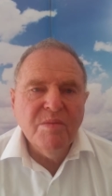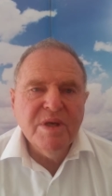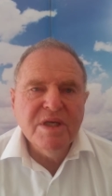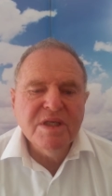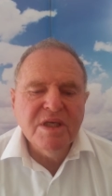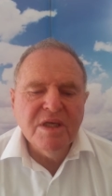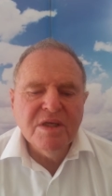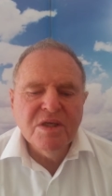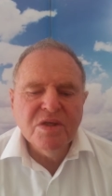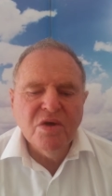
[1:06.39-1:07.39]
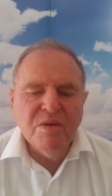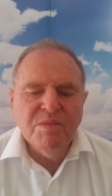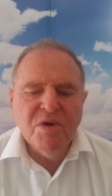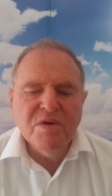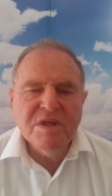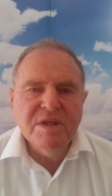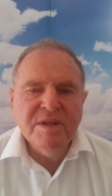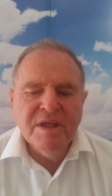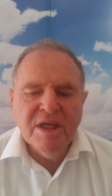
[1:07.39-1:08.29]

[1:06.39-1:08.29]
Minister, Scott Morrison,